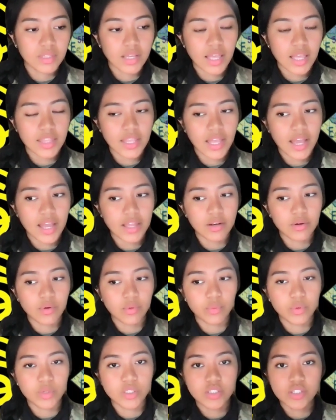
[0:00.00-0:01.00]
and then
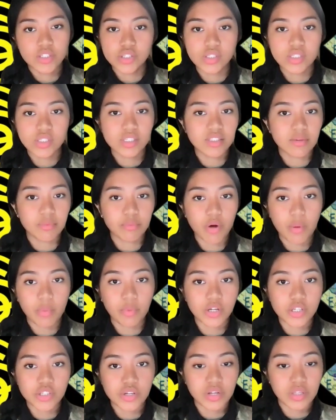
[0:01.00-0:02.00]
we just did some
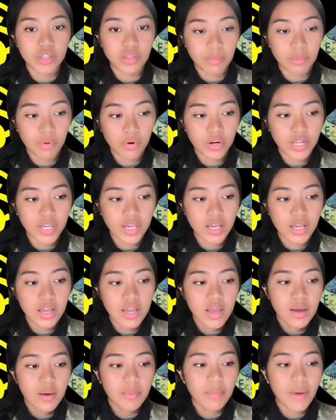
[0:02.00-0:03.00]
preparation in the morning,
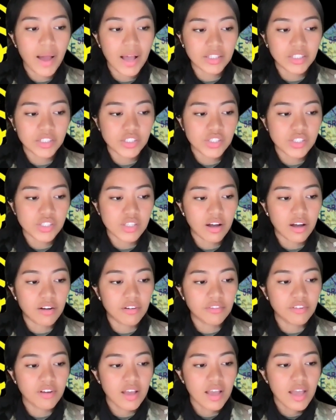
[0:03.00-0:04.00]
packed our
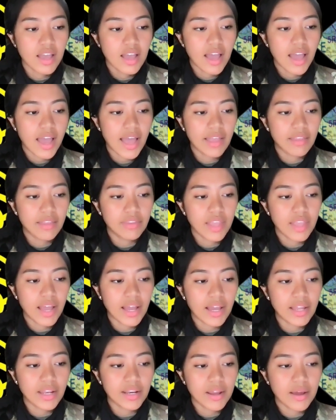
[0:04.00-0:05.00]
stuff, and
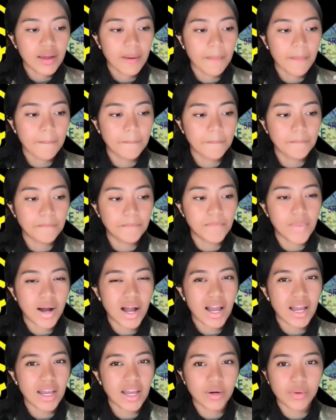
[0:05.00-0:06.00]
then
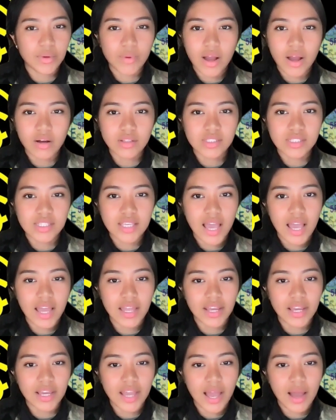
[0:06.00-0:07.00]
by around
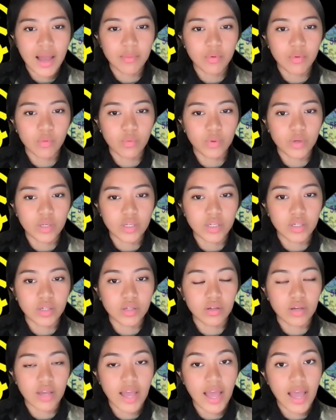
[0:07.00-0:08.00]
10 a.m.
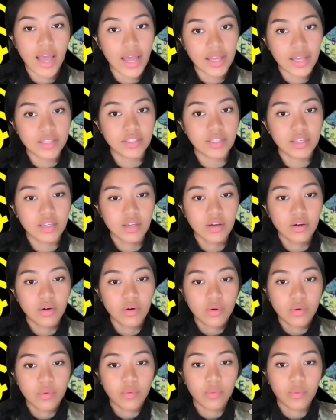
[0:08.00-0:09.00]
we
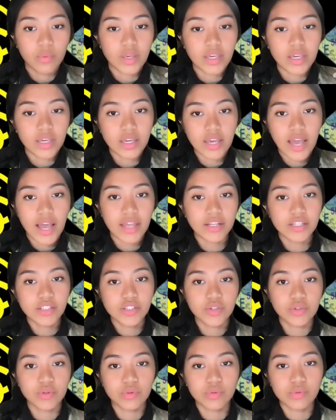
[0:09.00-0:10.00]
headed
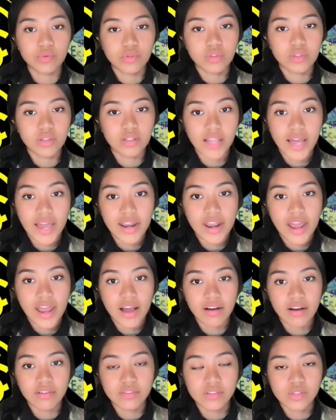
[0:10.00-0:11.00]
to Land
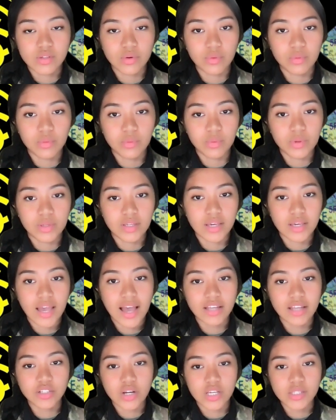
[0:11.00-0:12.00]
Nav. So we
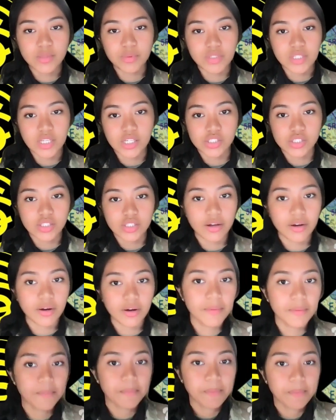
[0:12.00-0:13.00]
had transportation
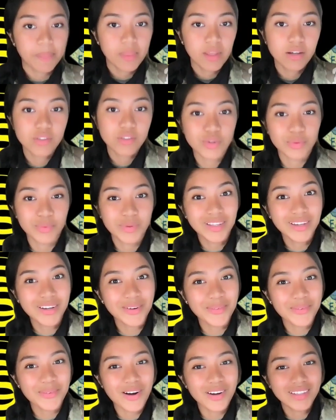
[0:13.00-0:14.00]
there. So we
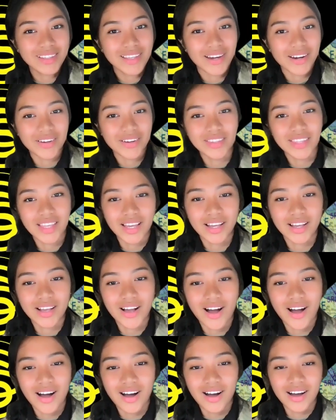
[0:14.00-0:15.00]
didn't walk there, thank
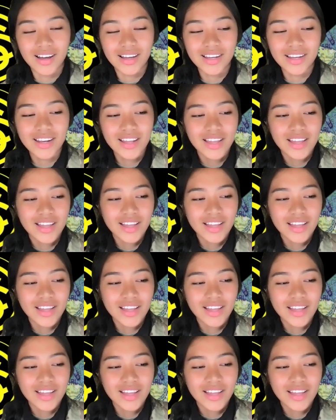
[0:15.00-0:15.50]
God.